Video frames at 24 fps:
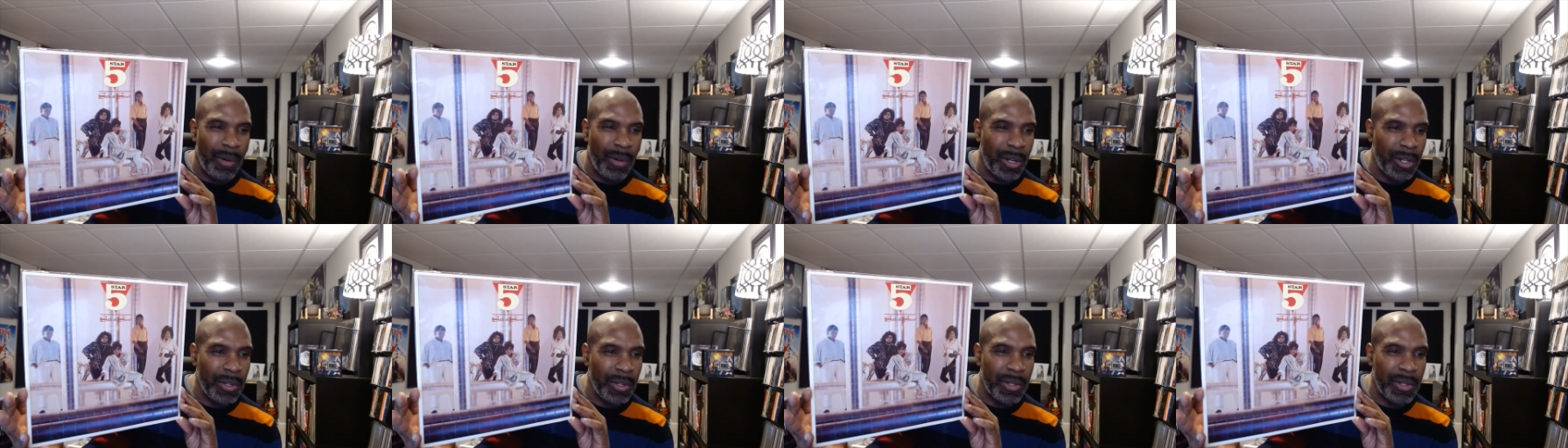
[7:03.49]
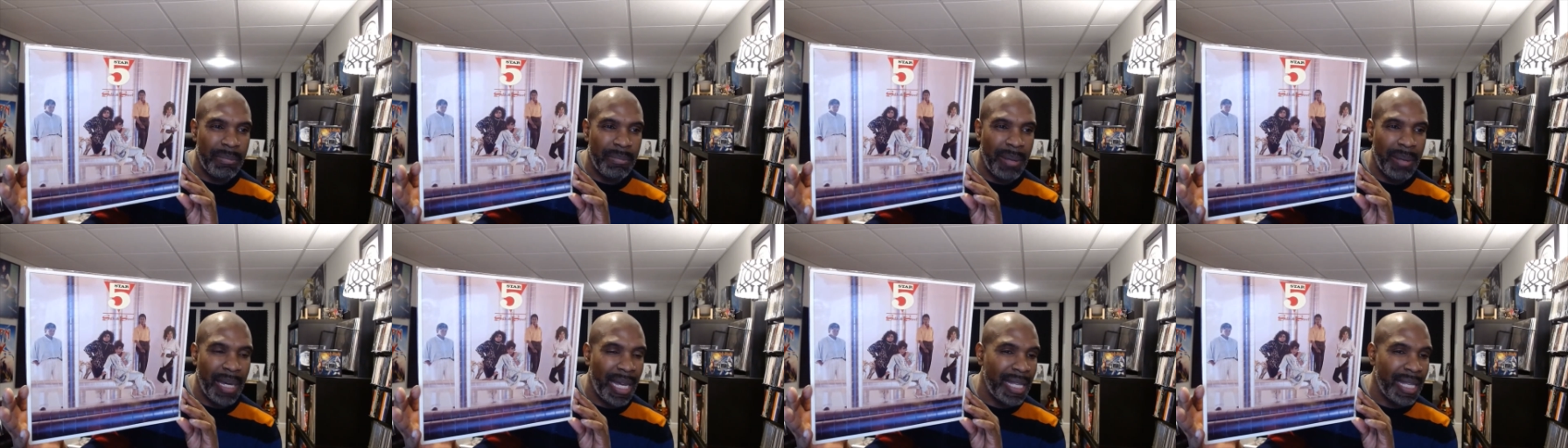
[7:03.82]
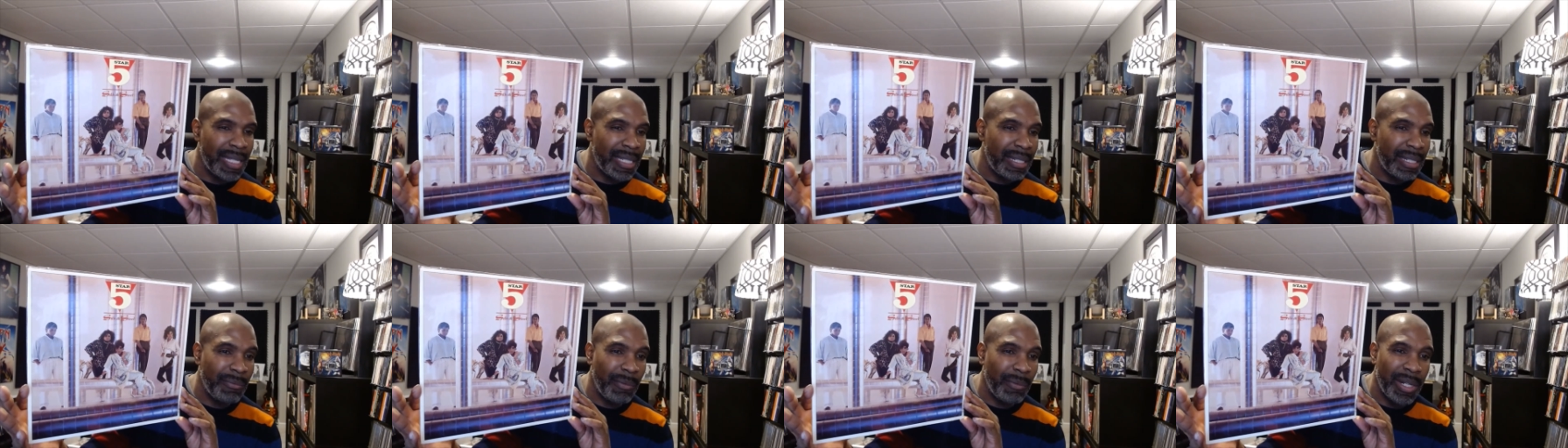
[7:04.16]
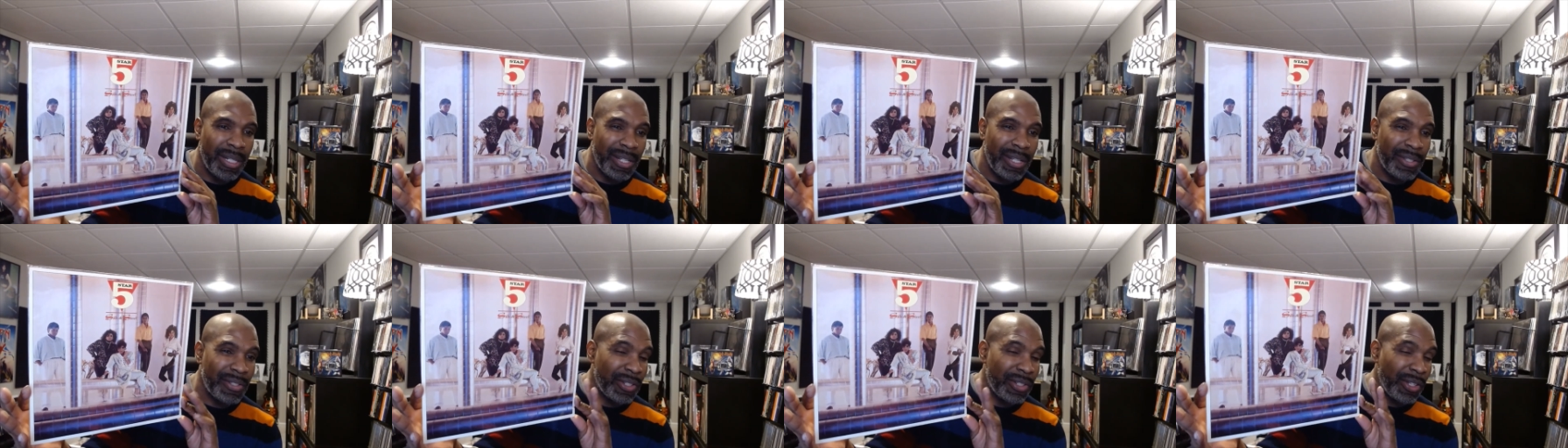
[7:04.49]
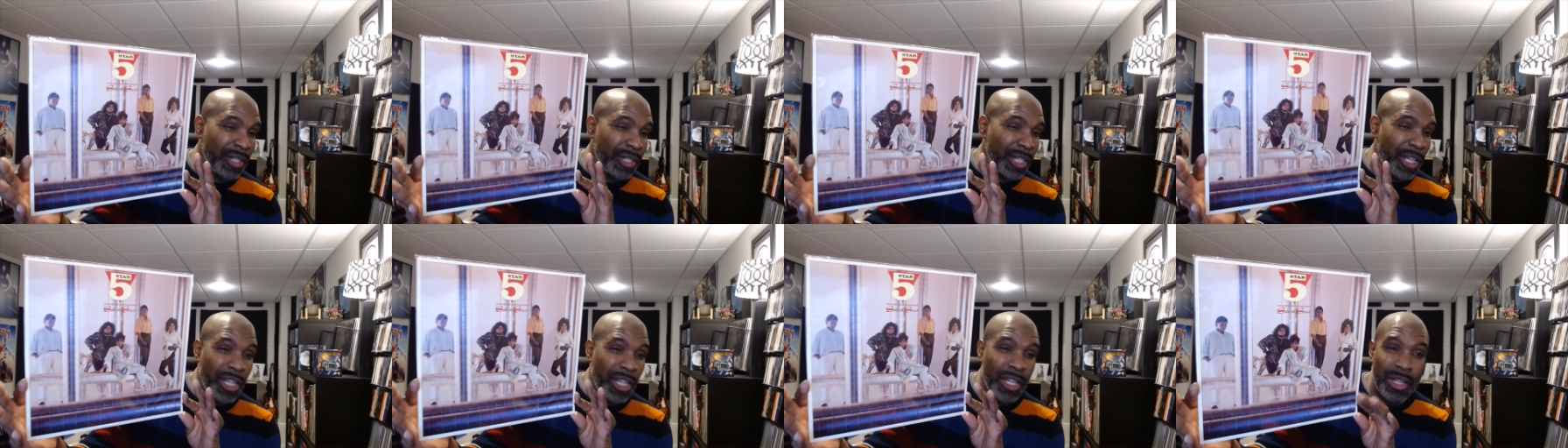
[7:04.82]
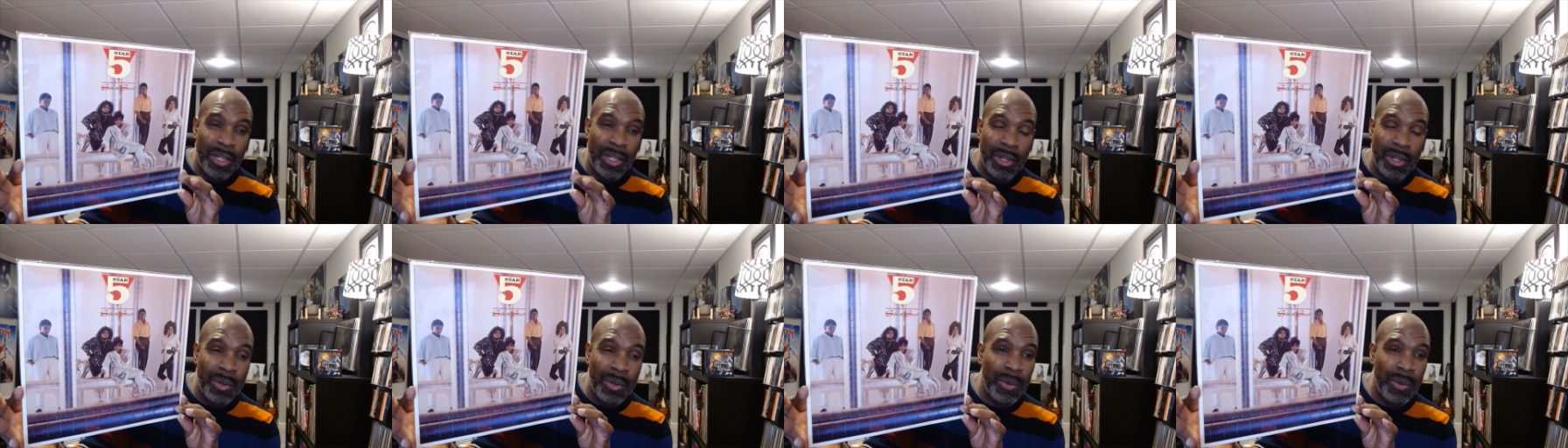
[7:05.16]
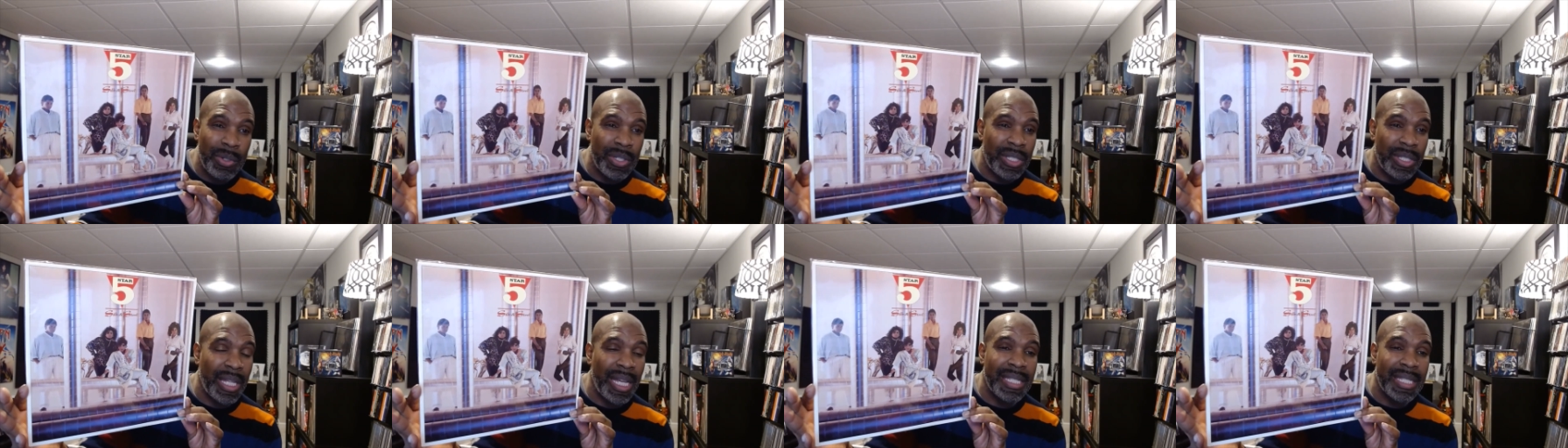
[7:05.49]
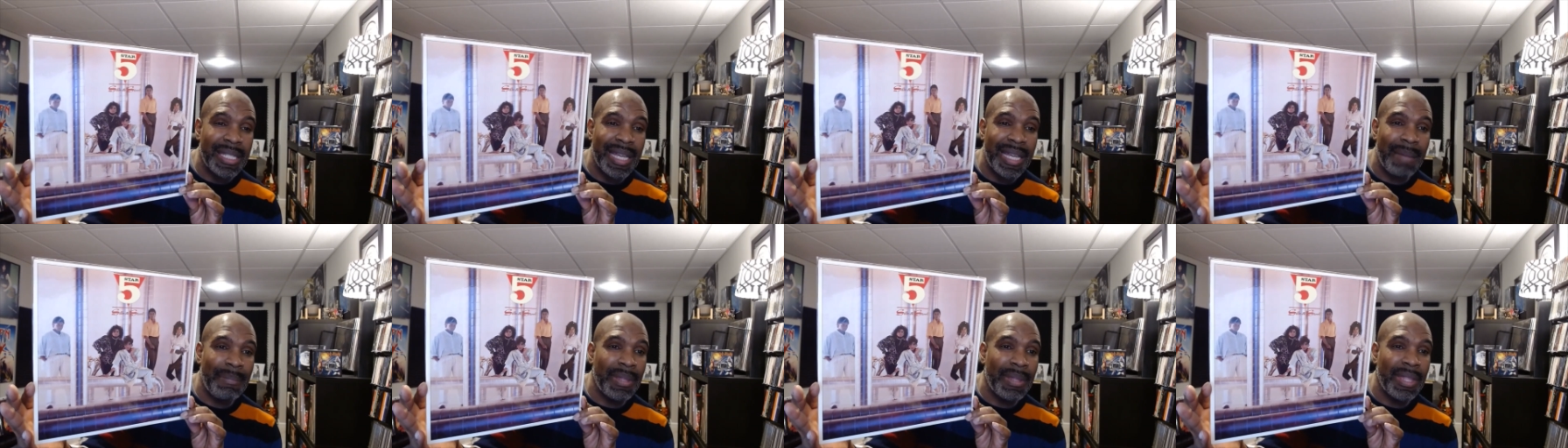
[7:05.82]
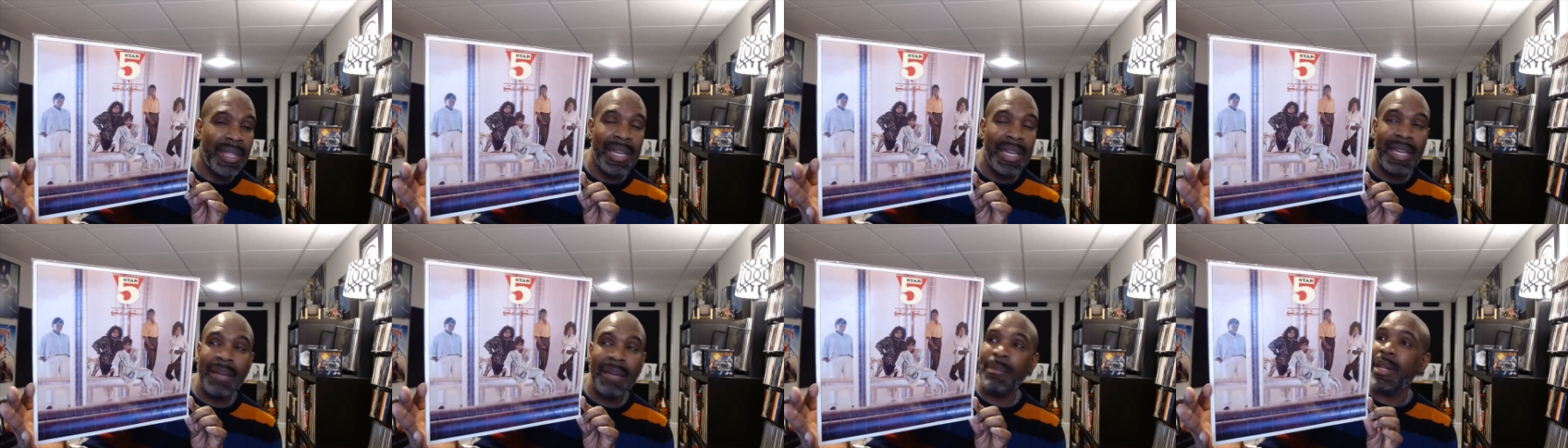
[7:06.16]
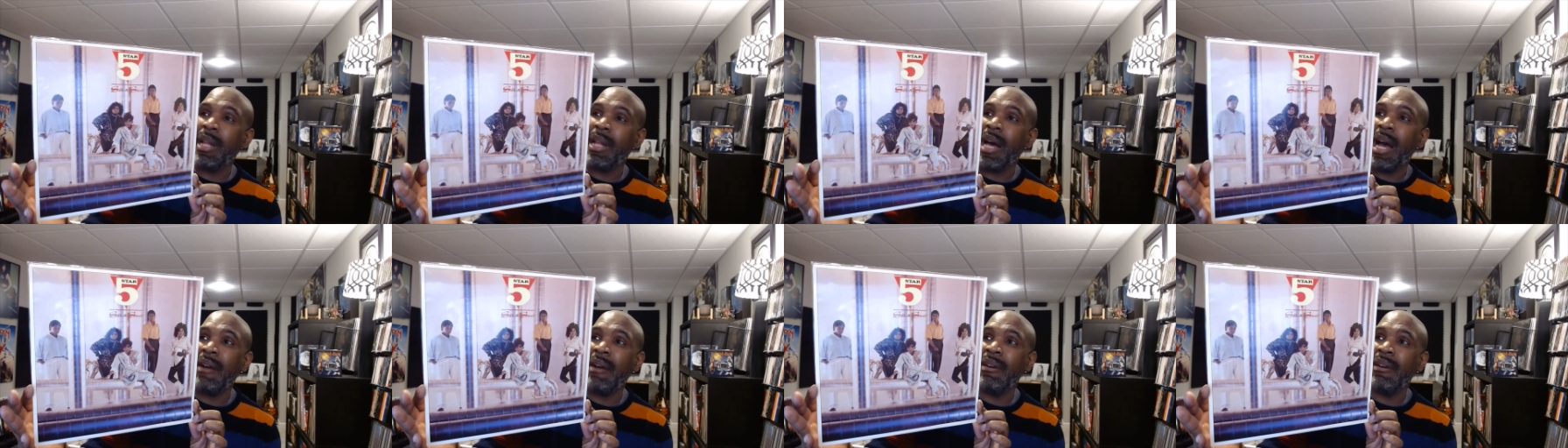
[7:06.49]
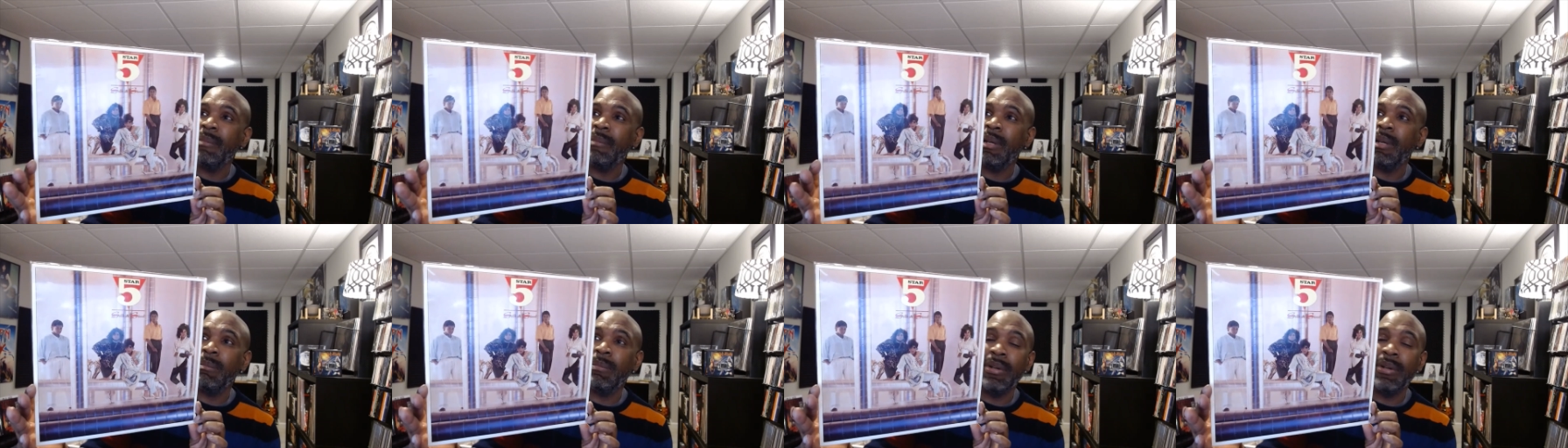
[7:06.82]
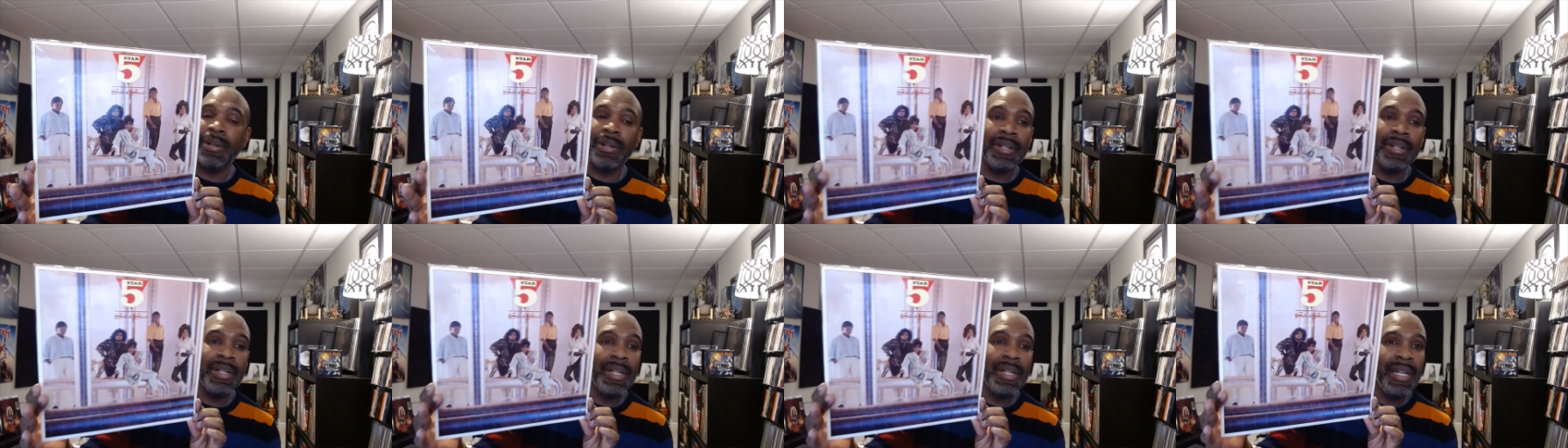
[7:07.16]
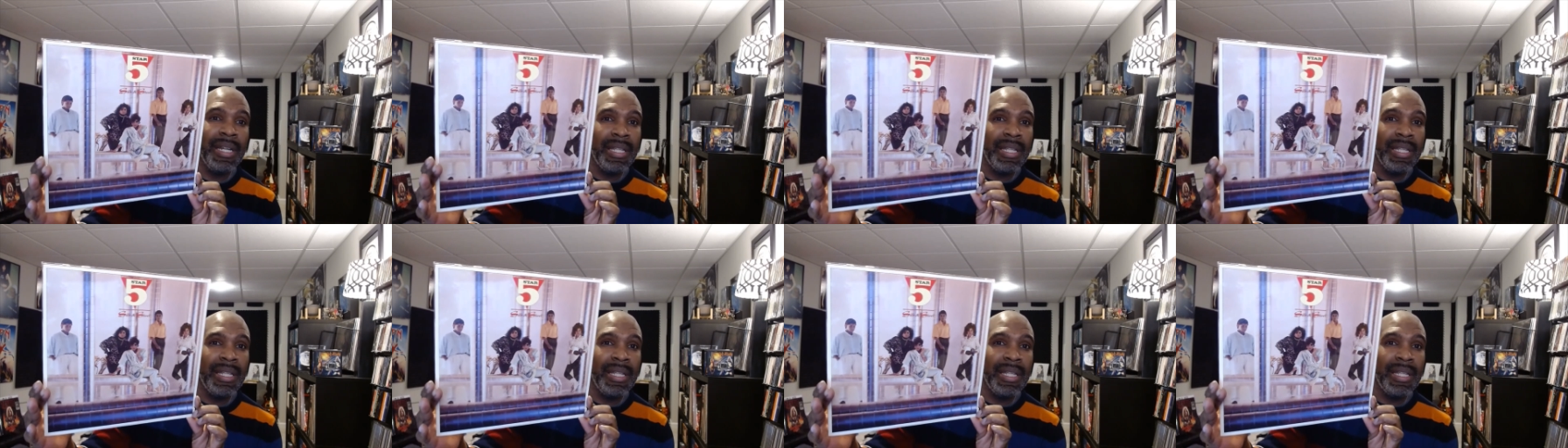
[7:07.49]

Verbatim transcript: one of those bands that wasn't necessarily huge and that type of thing, but I remember